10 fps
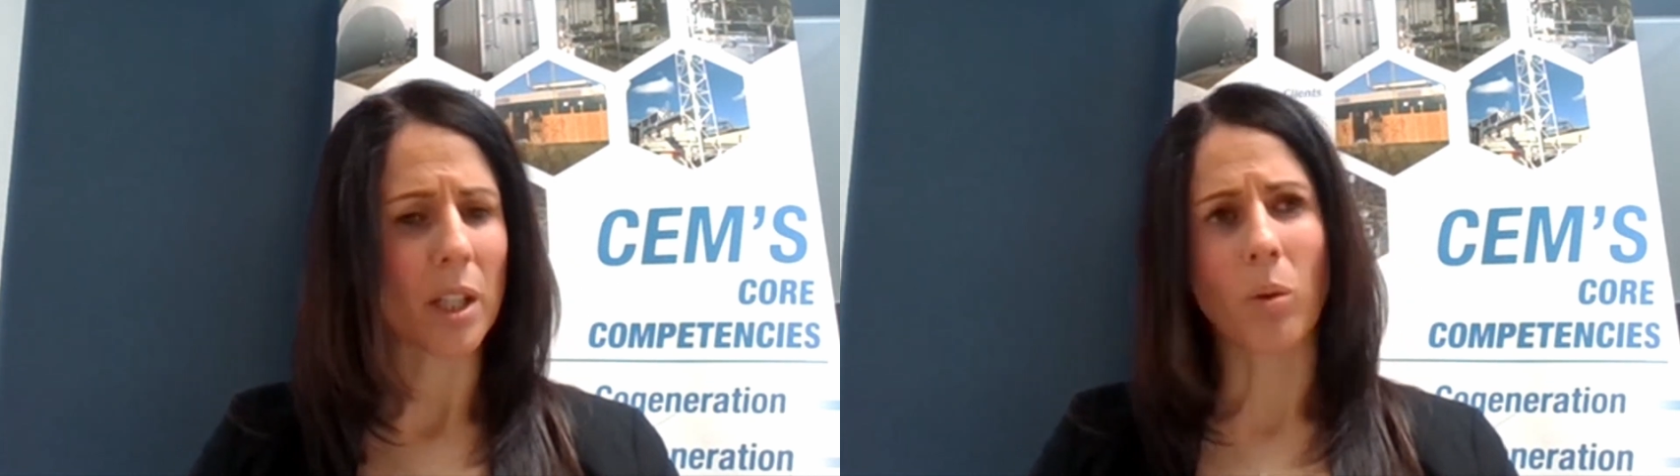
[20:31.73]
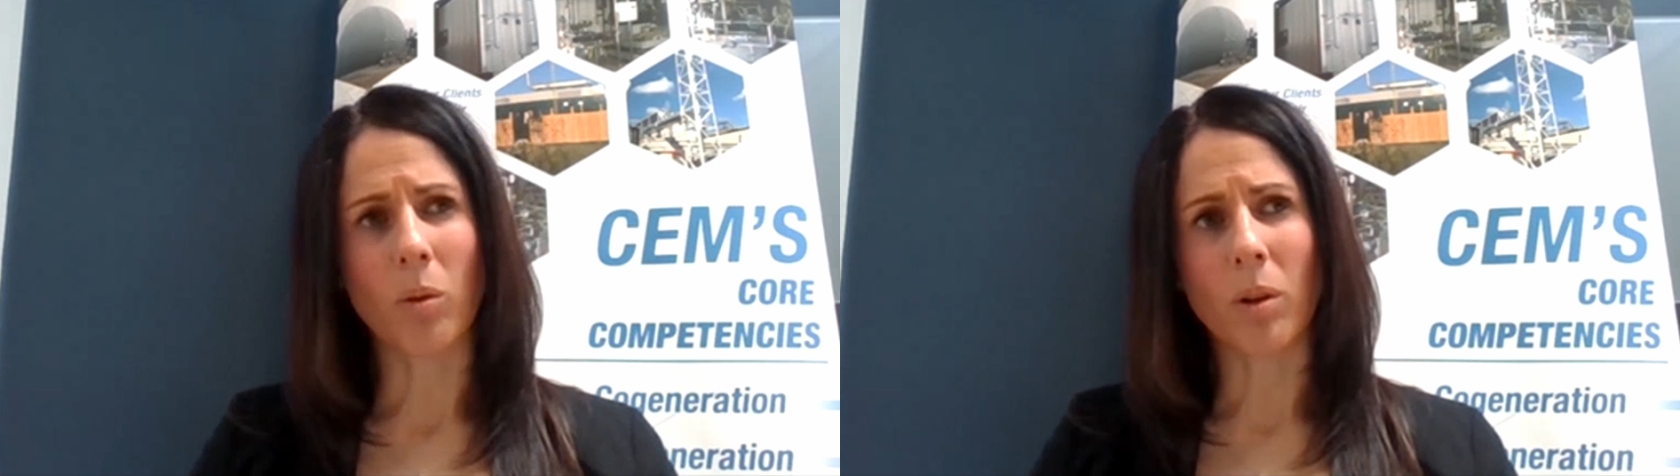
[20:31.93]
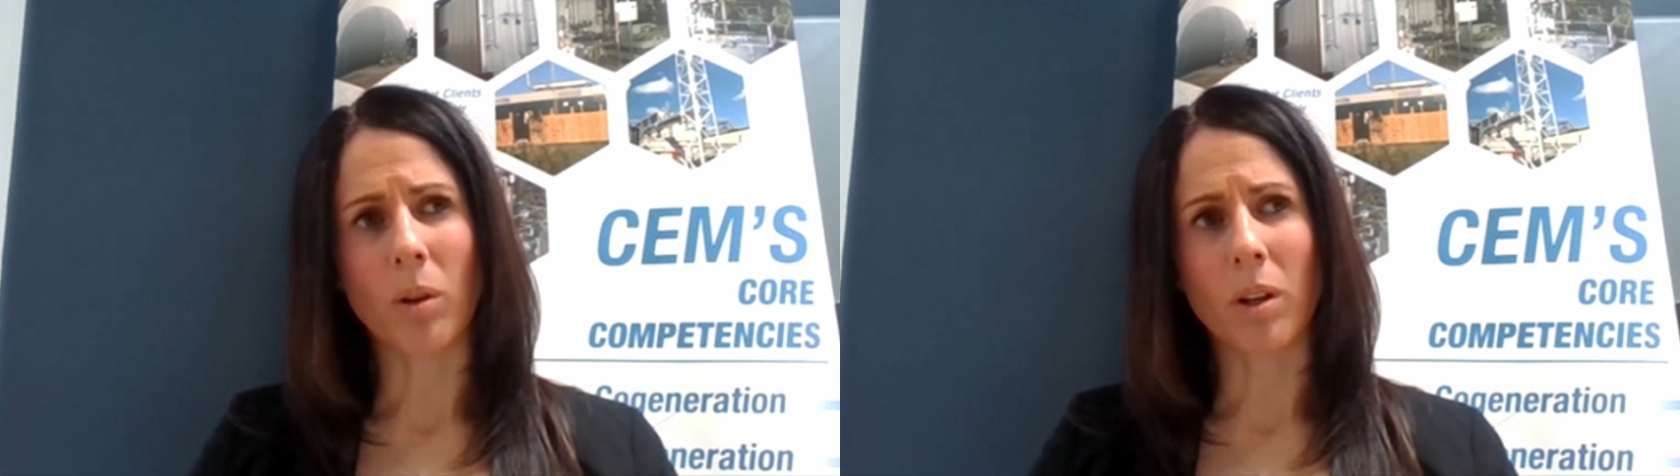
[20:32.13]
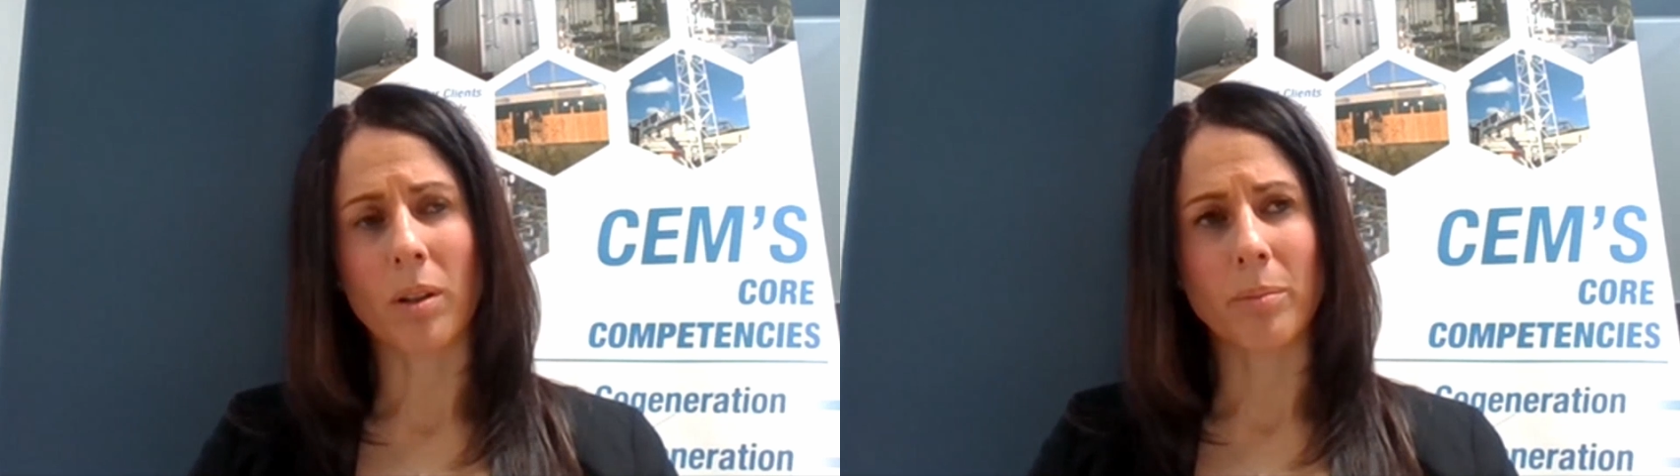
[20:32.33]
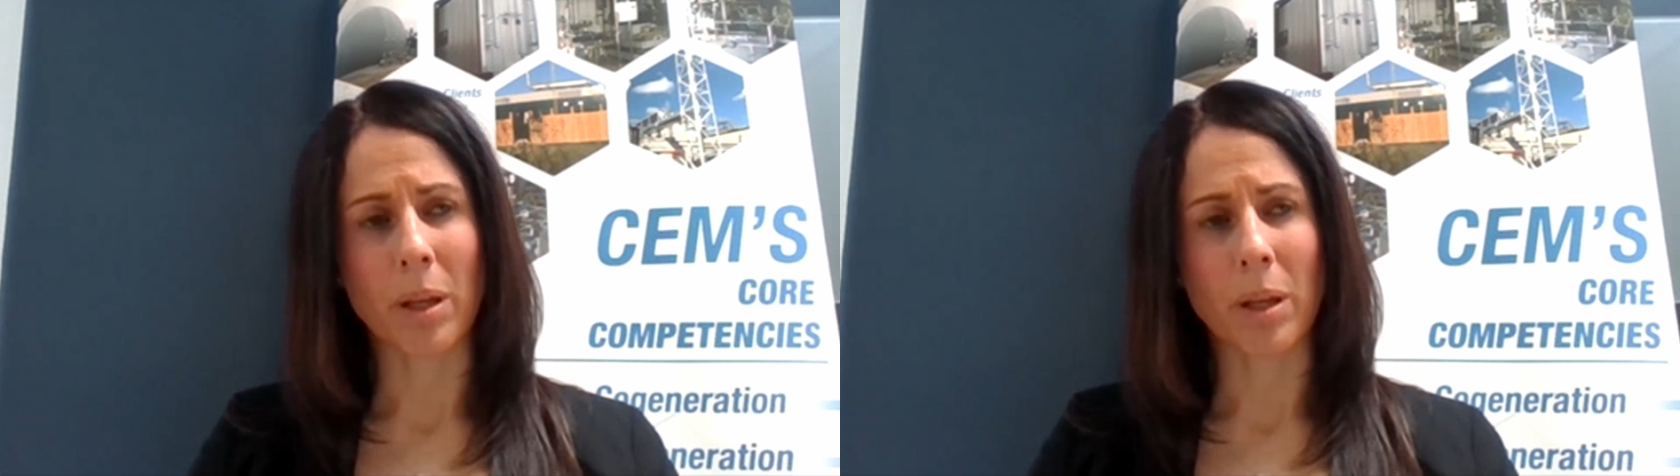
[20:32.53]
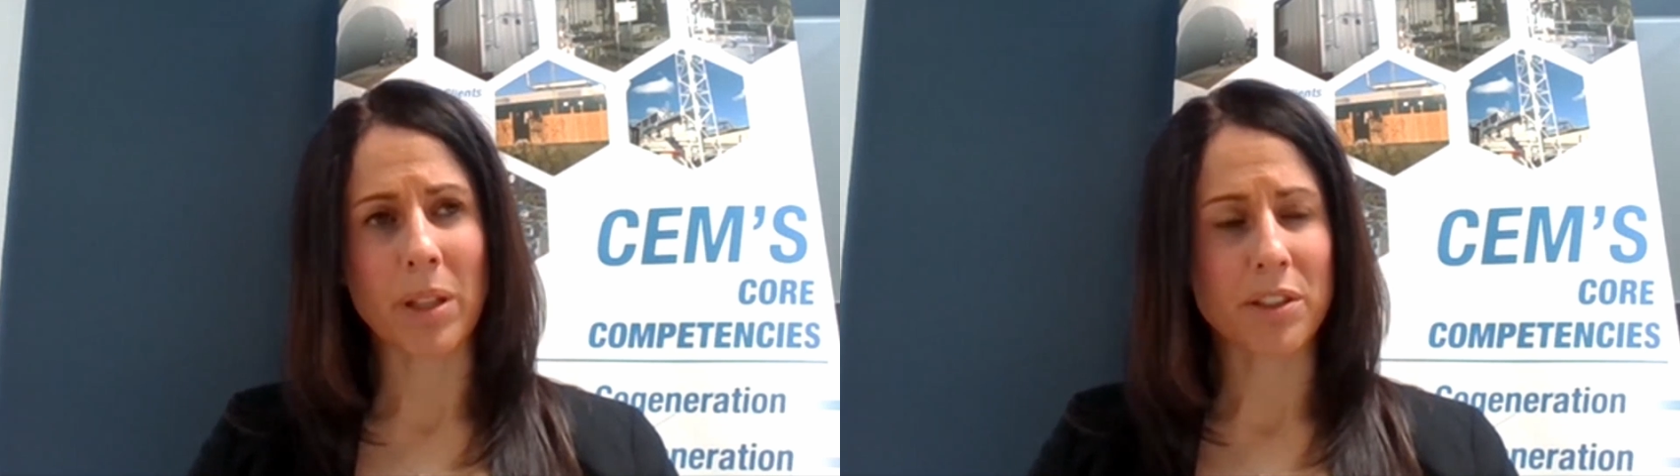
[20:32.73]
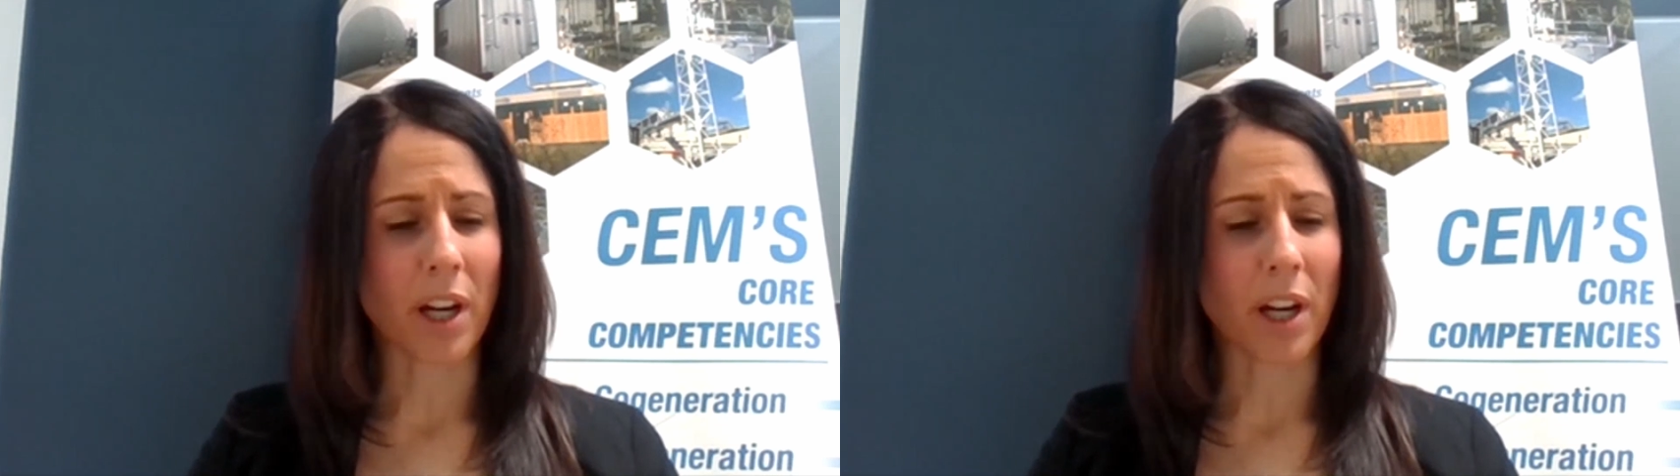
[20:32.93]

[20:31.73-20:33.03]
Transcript: or maybe it's